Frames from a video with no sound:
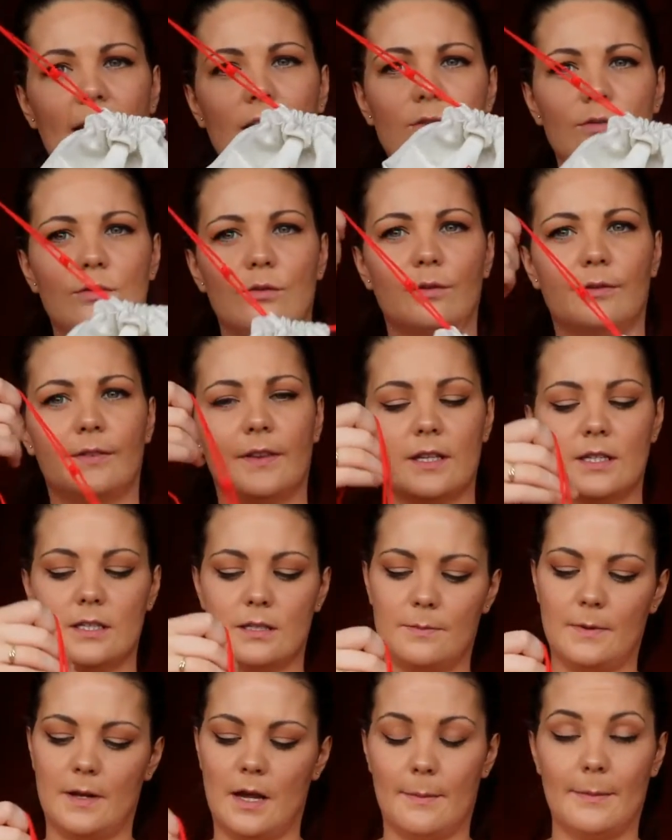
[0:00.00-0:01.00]
I don't know if this
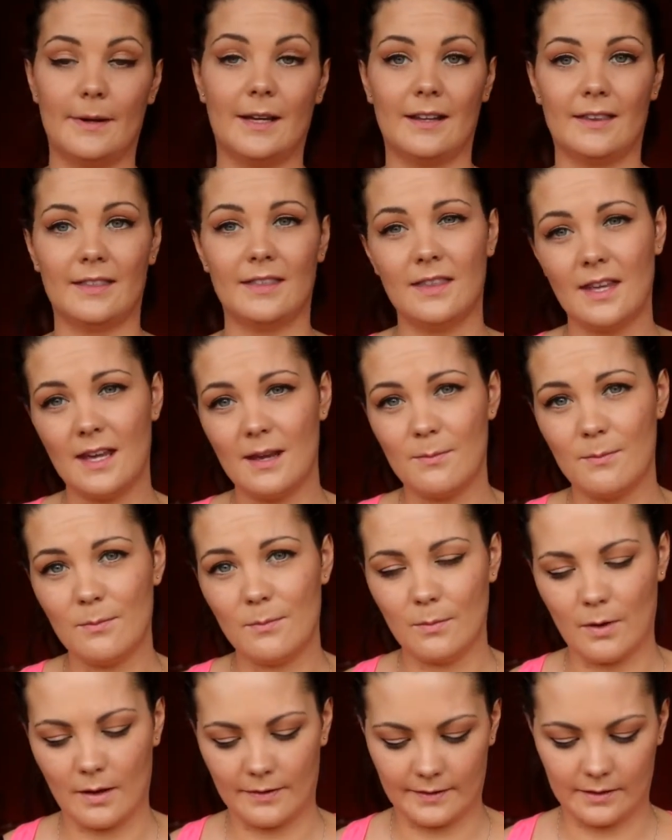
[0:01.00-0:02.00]
is becoming a
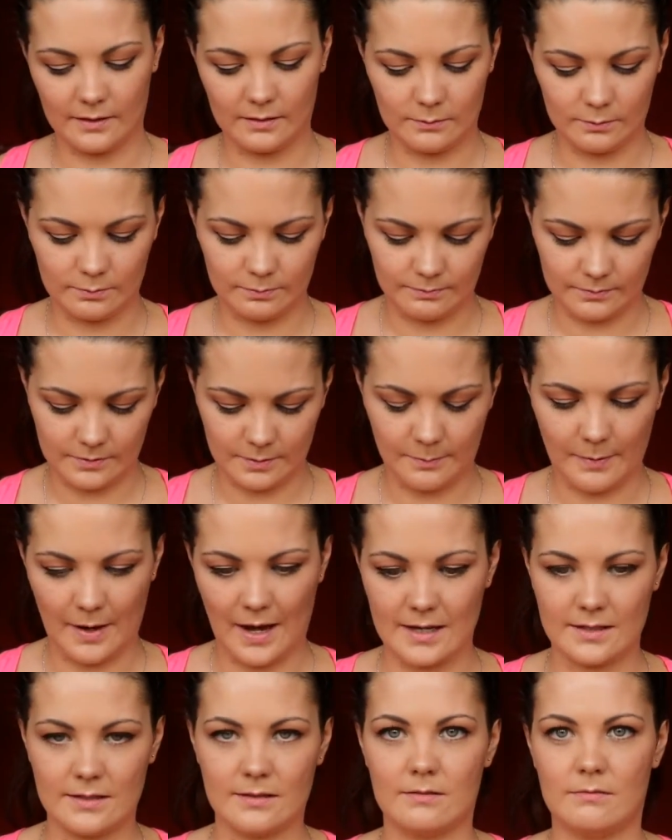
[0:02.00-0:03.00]
theme. I think the
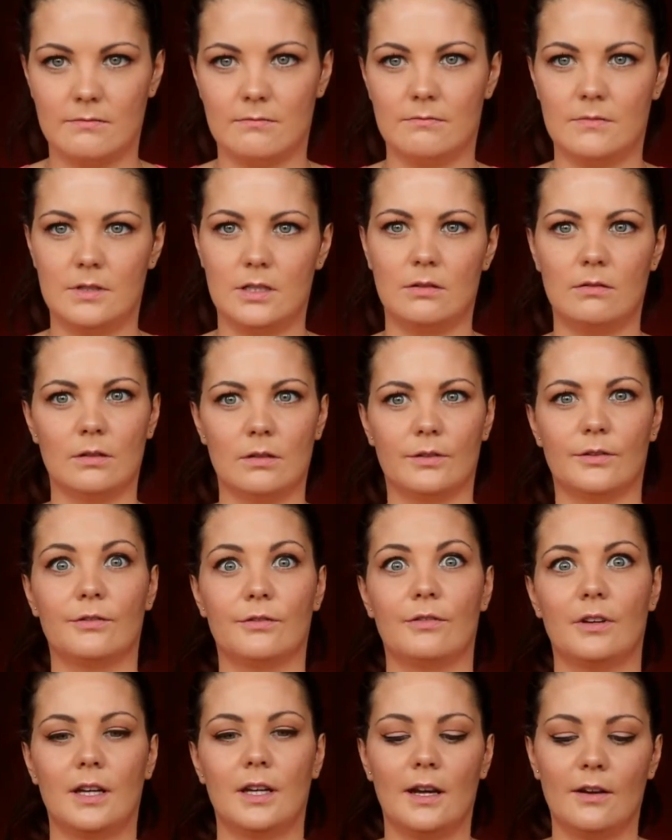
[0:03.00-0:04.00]
past two or
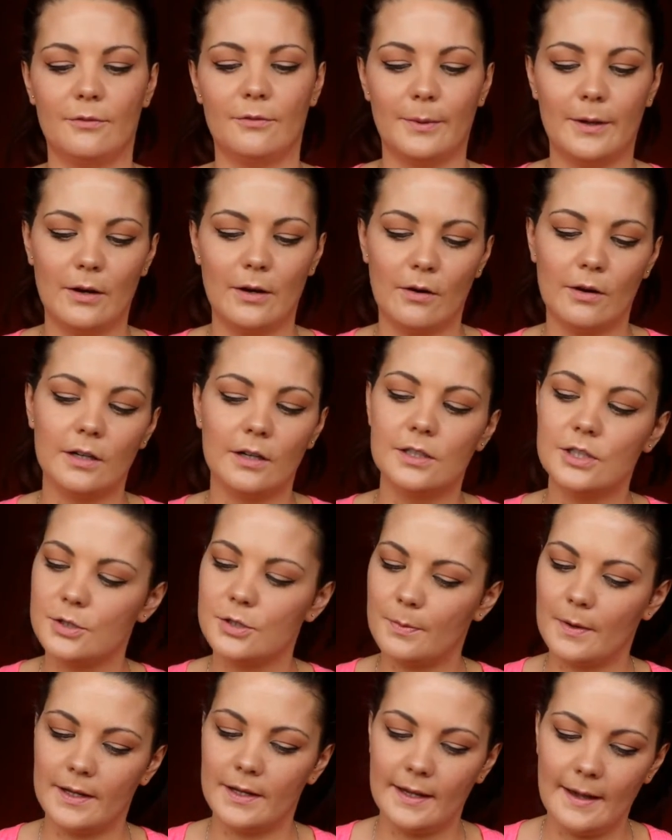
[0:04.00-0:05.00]
three have been
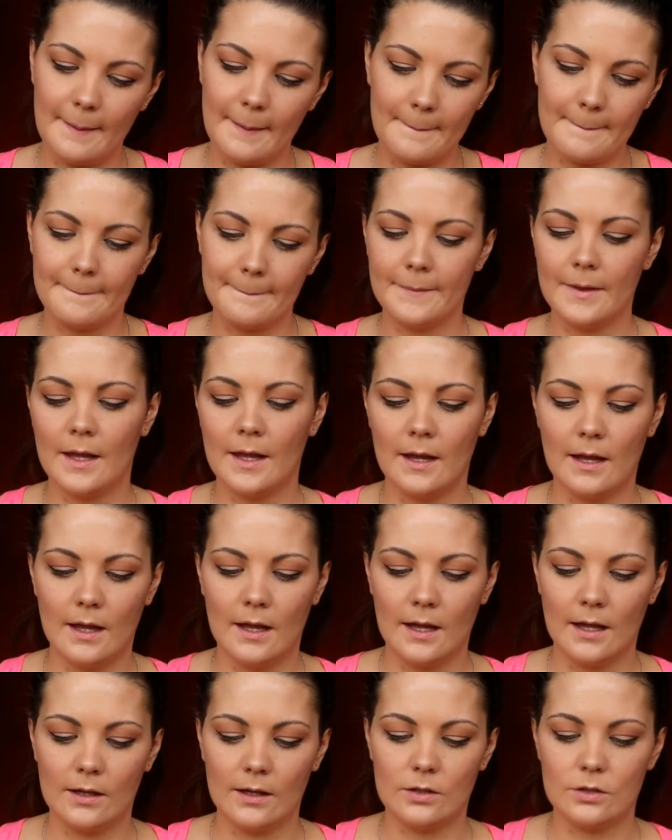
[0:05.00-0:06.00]
orange, but yeah.
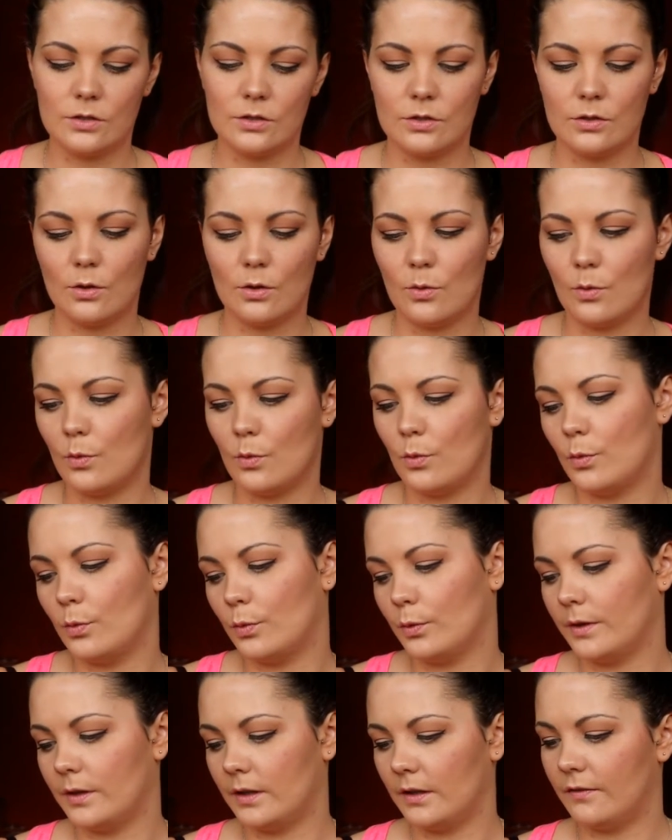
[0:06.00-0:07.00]
So
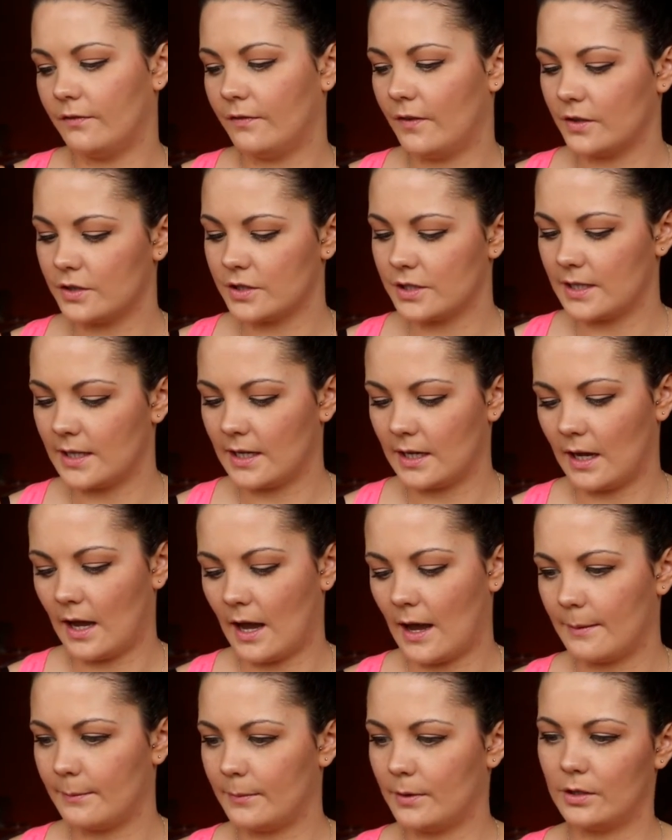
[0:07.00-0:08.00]
the first thing
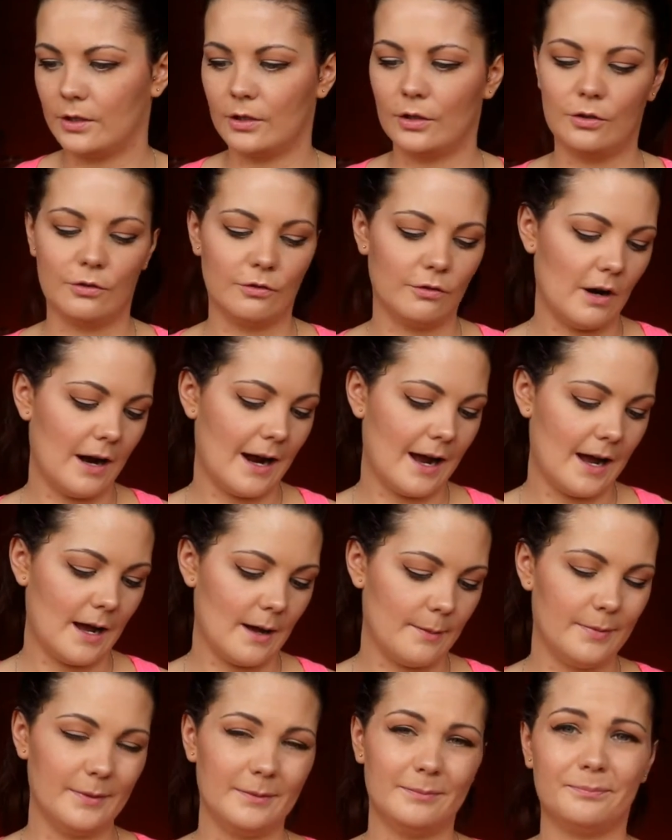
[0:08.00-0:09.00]
I'm gonna
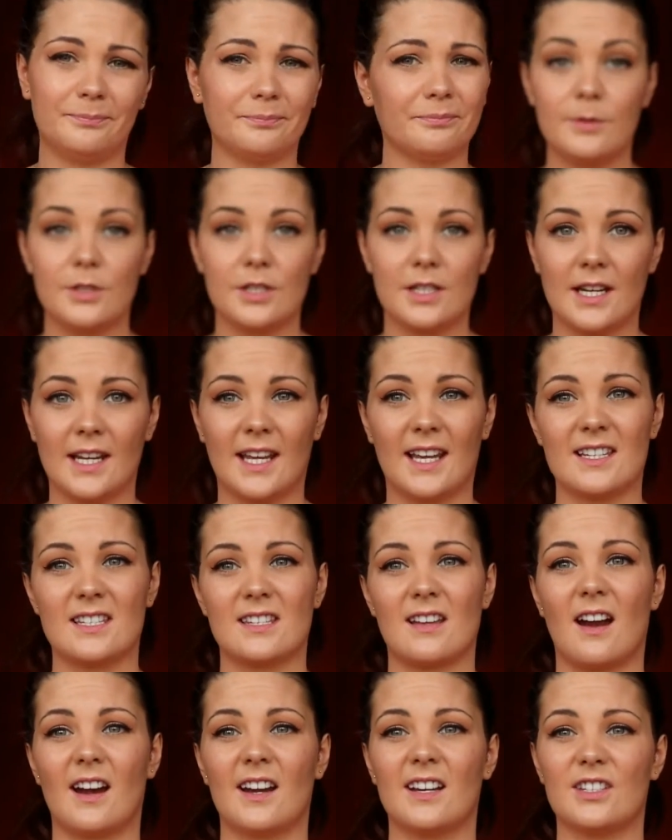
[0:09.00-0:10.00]
grab, I'm just gonna get
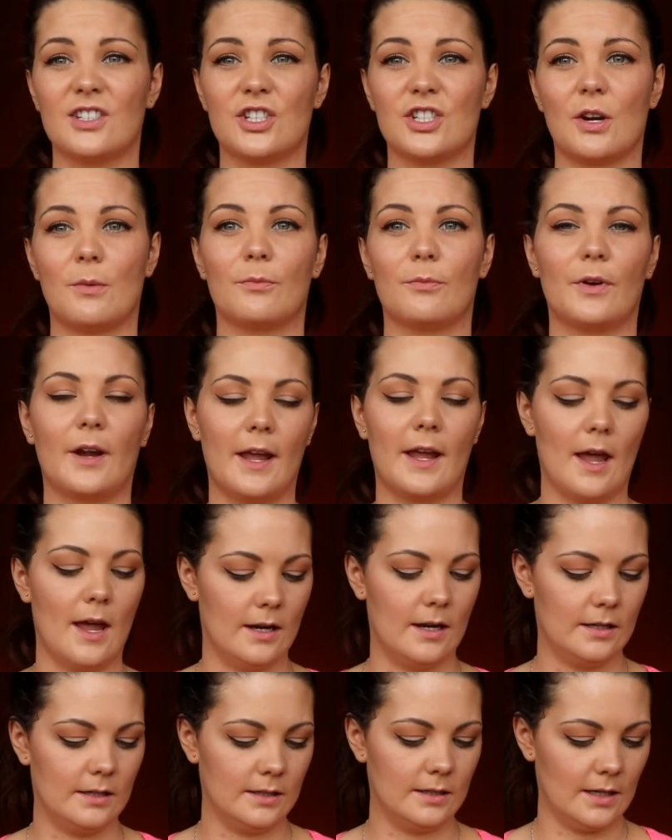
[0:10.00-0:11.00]
started and jump right
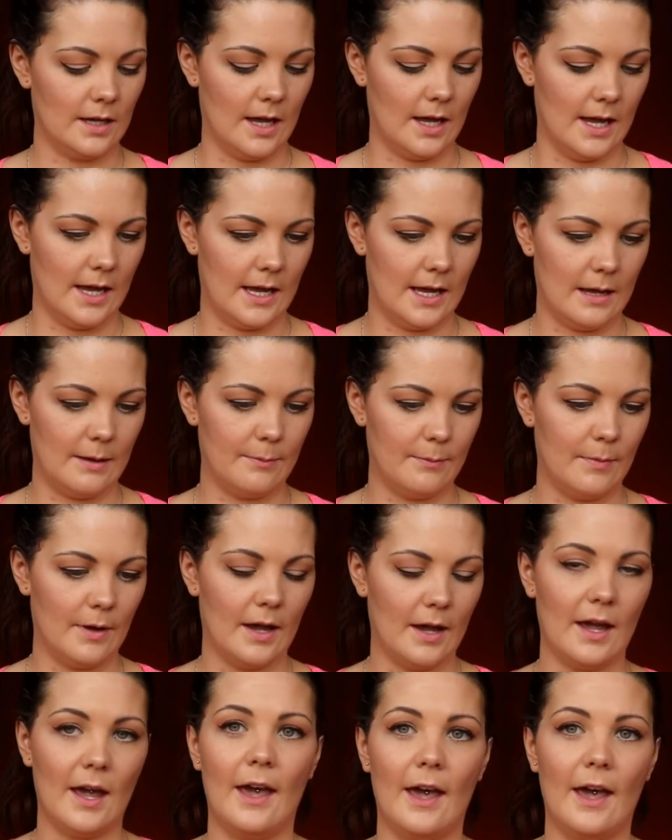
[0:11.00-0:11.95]
in.